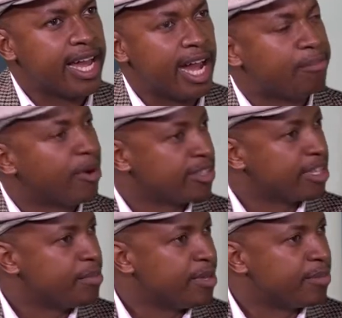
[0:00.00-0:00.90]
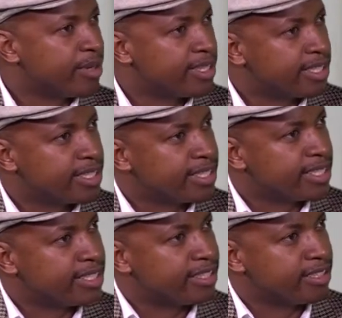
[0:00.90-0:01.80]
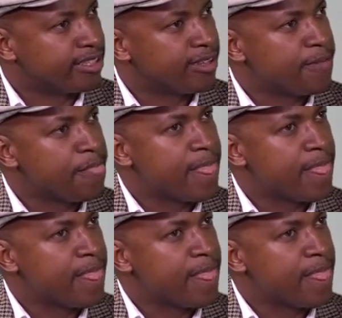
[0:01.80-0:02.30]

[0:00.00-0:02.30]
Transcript: about the people. Yes. You know?